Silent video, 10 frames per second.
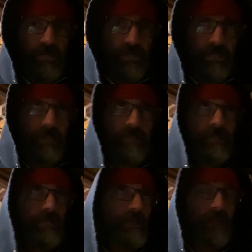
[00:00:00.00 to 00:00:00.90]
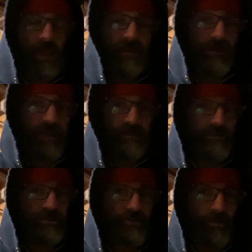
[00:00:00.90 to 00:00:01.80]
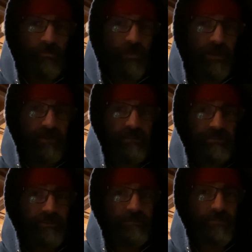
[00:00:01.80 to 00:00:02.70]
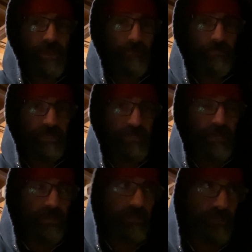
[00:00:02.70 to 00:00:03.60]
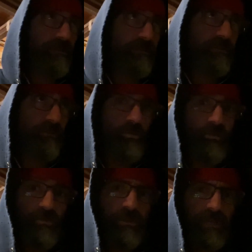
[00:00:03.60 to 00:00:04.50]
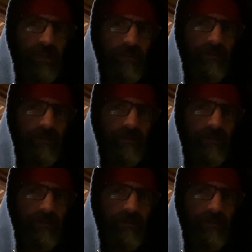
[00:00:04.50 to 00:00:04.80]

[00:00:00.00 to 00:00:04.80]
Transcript: 6 and it hasn't stopped raining since about midday or earlier.